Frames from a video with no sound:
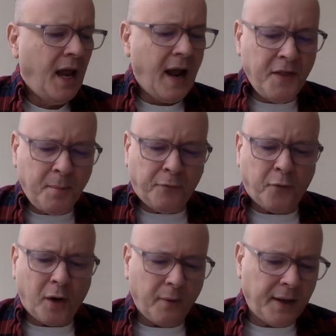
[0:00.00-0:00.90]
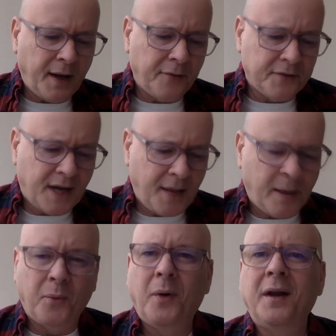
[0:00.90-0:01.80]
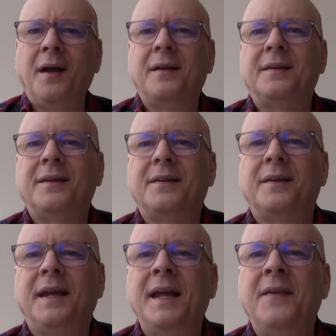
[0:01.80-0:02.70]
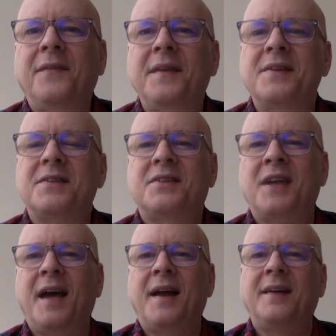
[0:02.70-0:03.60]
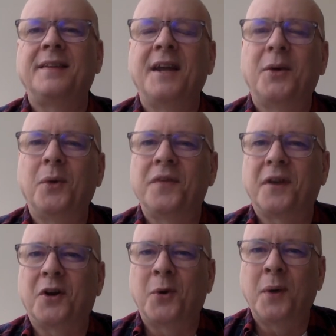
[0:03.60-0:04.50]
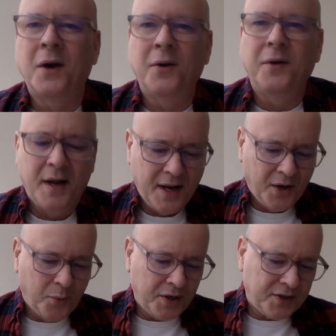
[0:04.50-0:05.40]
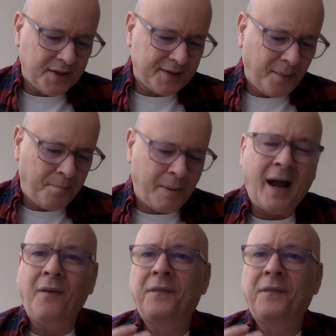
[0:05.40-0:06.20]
And then before I run out of time, I want to end this chat, I think, with a quote, which is about